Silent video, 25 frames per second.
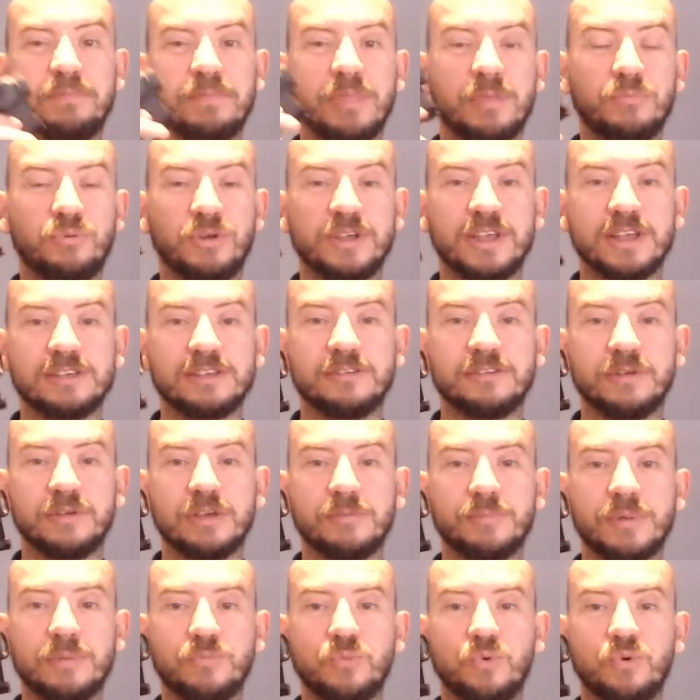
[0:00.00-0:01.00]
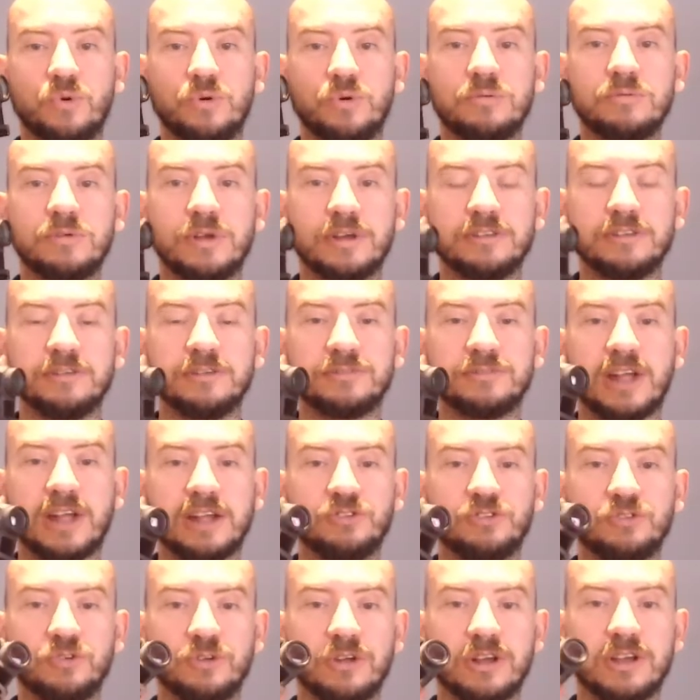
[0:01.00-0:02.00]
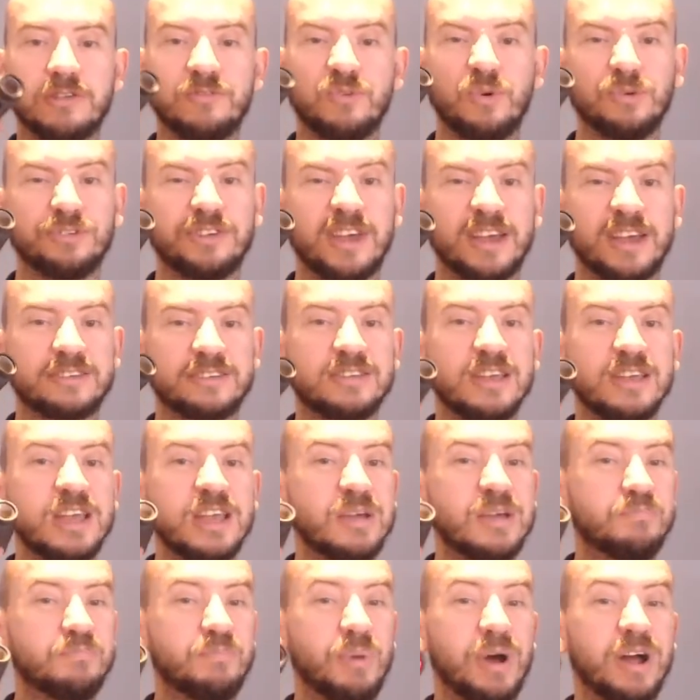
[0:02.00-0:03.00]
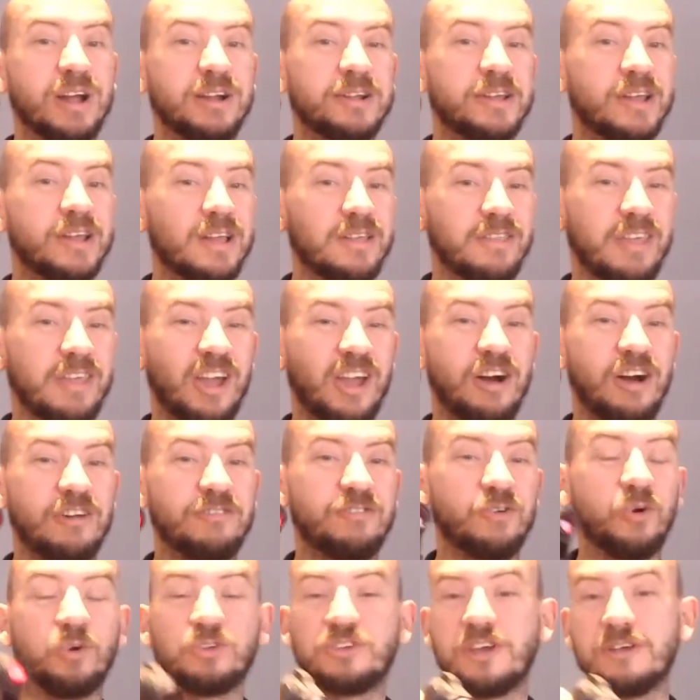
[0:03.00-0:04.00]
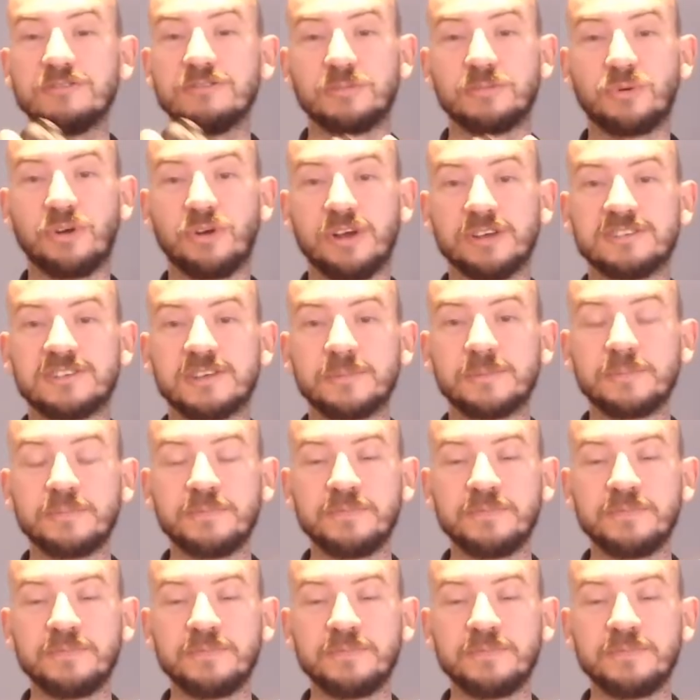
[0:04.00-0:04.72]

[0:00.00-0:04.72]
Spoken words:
Probably get something a bit more substantial like a Vortex, but they are 4 times the price.